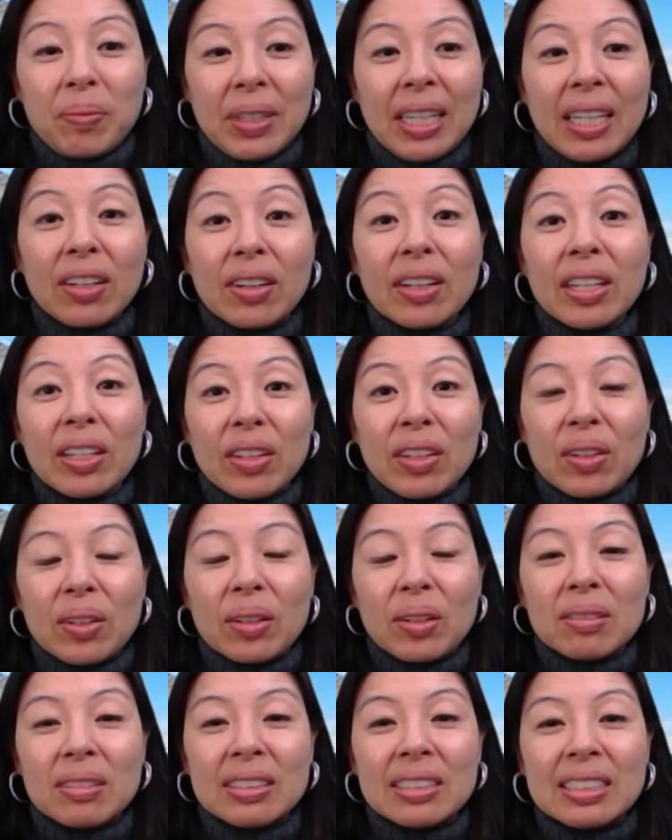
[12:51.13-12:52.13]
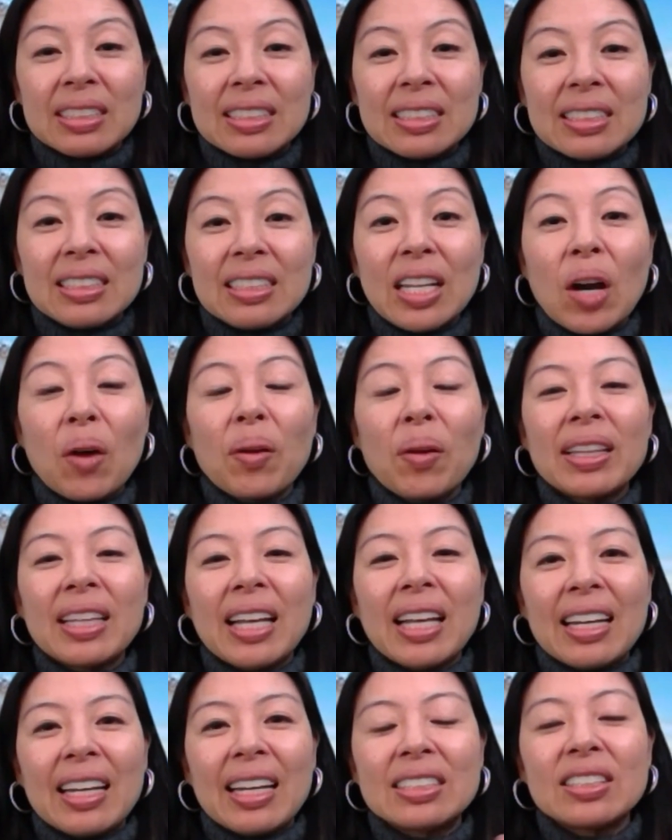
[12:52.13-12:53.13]
hearing you, knowing
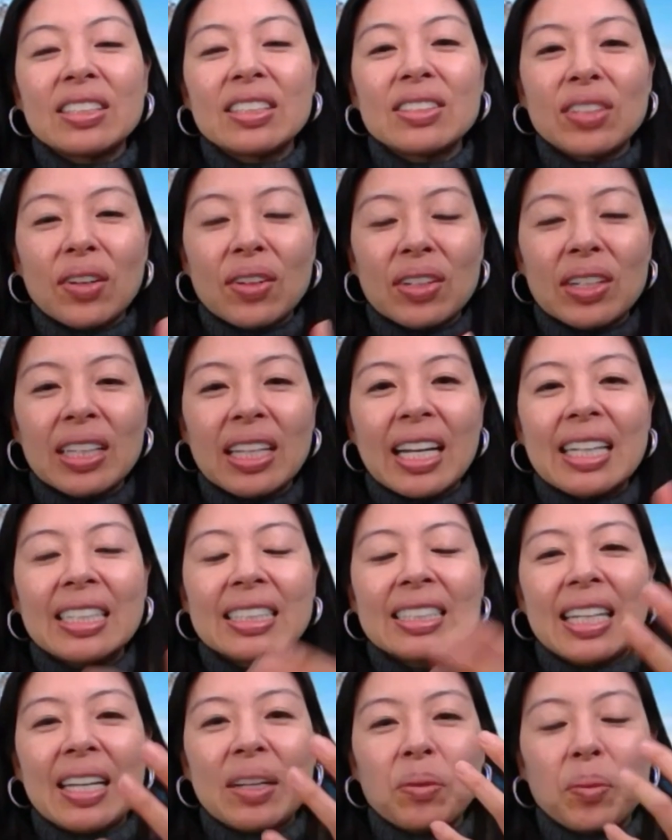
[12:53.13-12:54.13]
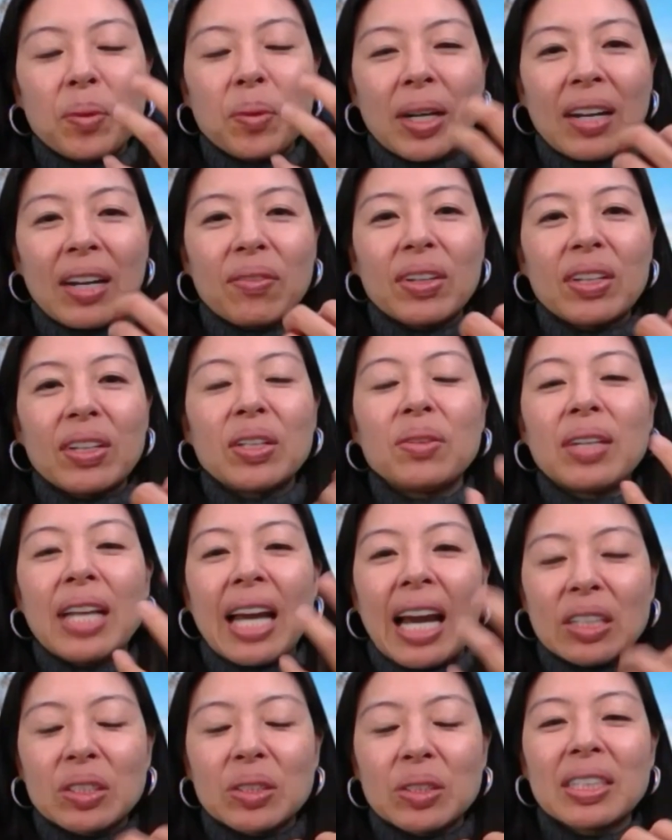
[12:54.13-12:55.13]
that it's internalized and whatever you
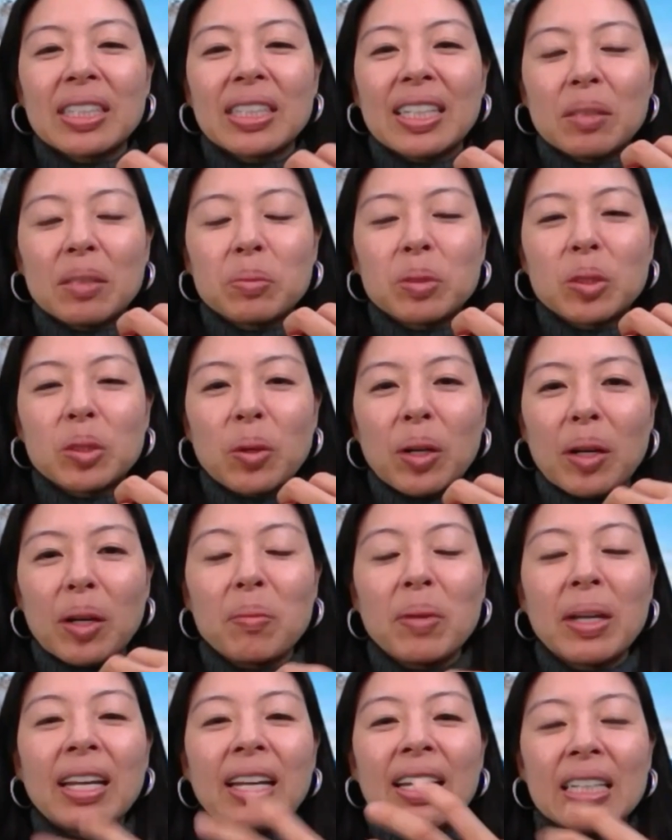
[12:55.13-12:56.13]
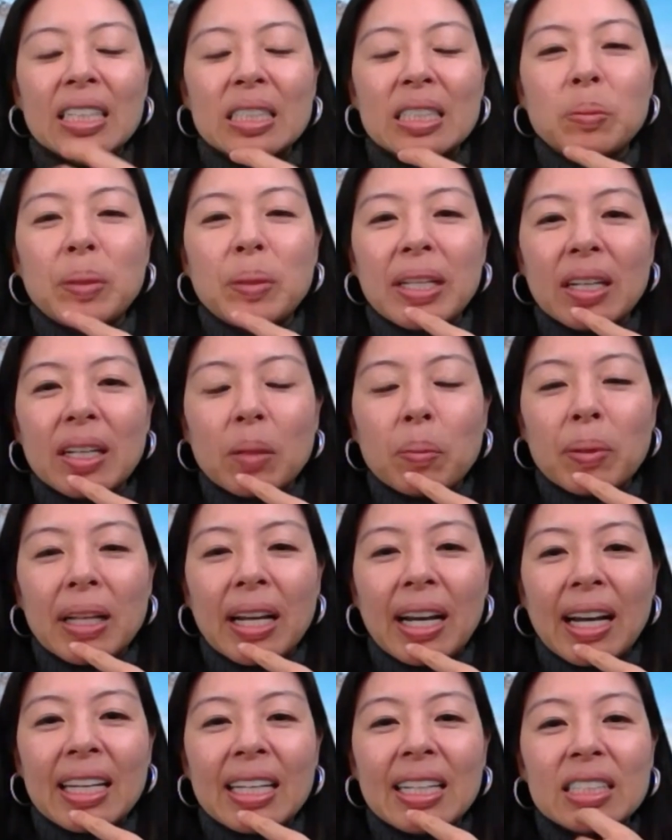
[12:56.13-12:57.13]
naturally absorb is being
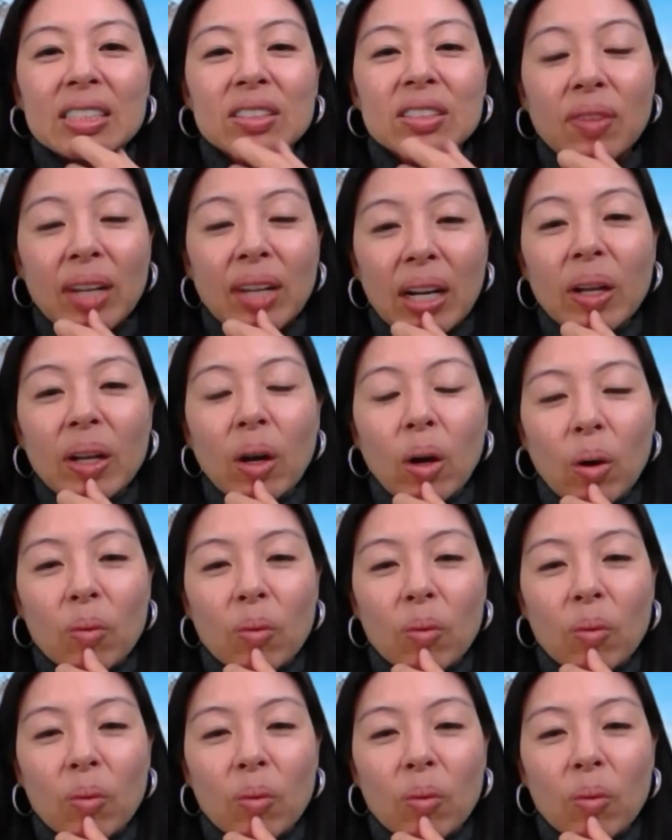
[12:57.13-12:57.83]
applied, is very